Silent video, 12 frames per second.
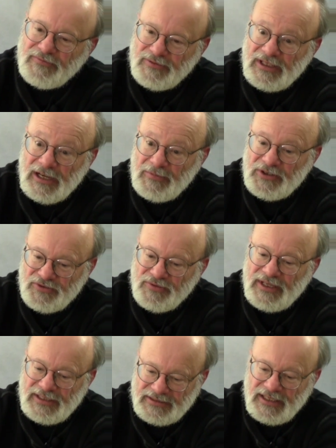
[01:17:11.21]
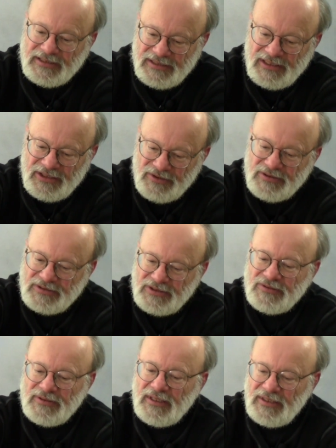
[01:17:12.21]
And if I talk about trends, I actually think there is
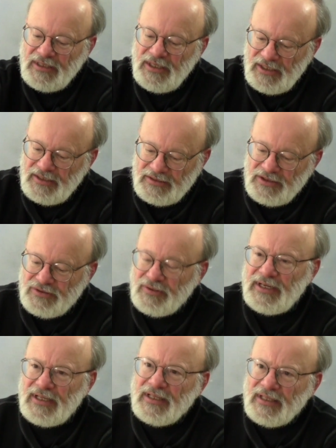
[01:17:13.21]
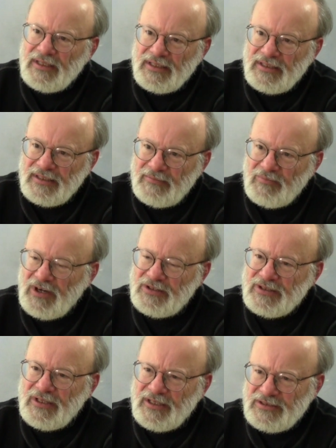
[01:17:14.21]
a trend to try to
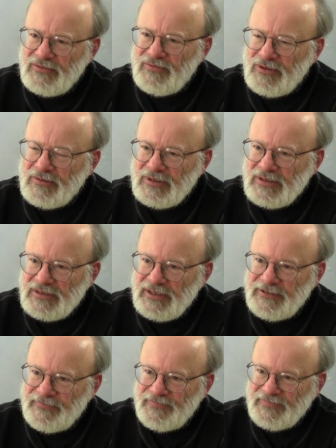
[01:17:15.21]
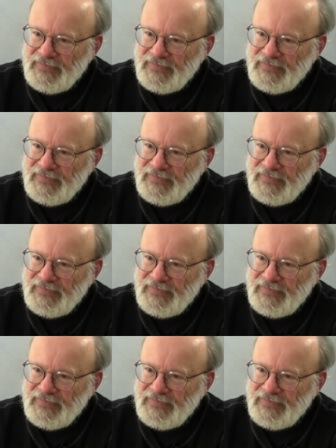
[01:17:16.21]
marginalize informed consent.